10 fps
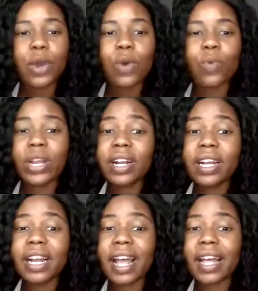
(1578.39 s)
we are
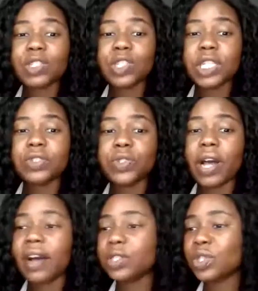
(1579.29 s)
going to actually
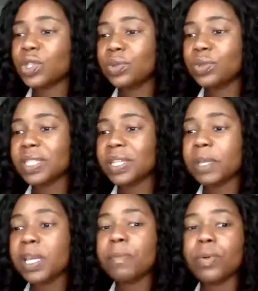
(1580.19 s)
talk to some
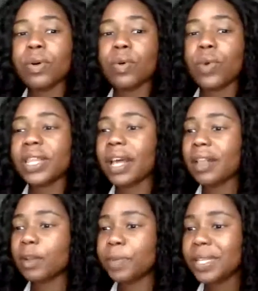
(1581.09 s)
people with
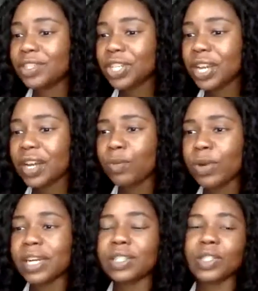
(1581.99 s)
alopecia. We're
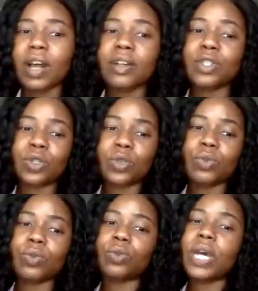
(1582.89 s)
going to talk to